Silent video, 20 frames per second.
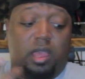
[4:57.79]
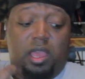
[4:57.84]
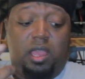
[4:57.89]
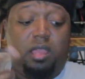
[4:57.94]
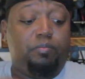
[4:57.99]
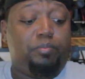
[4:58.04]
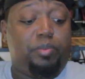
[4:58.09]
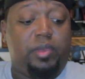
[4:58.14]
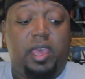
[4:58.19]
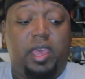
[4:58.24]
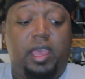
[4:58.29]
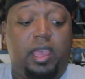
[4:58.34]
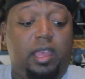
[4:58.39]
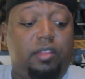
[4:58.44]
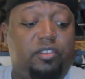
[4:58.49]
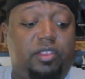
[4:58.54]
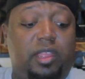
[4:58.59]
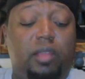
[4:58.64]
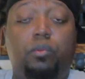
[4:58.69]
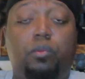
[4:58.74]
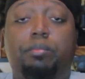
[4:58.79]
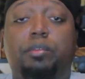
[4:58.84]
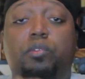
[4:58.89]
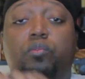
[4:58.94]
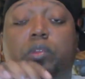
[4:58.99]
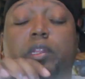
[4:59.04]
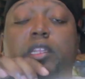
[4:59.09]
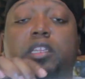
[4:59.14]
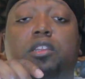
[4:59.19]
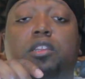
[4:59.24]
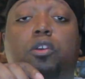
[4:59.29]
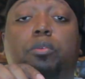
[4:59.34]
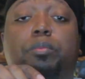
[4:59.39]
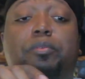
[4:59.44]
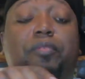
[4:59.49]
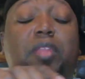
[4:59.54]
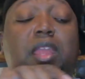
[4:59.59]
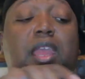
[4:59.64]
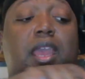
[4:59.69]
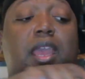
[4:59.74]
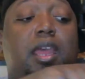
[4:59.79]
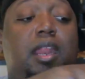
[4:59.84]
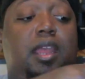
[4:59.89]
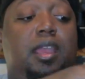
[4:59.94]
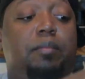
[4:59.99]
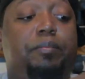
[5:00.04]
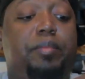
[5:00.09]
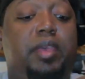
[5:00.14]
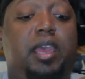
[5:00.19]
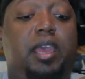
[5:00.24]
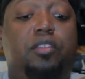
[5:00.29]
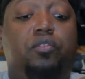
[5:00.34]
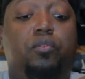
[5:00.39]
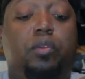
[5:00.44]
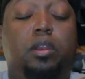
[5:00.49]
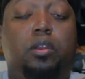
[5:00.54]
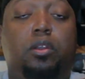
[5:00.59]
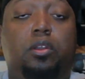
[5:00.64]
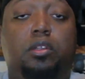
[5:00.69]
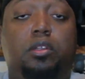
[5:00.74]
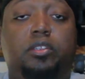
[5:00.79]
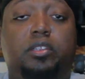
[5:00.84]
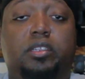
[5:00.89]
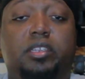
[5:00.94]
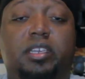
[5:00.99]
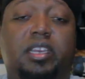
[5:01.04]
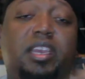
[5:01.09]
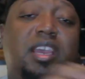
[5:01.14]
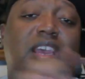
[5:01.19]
8 pads. That would be really dope if they had 8 pads right across there.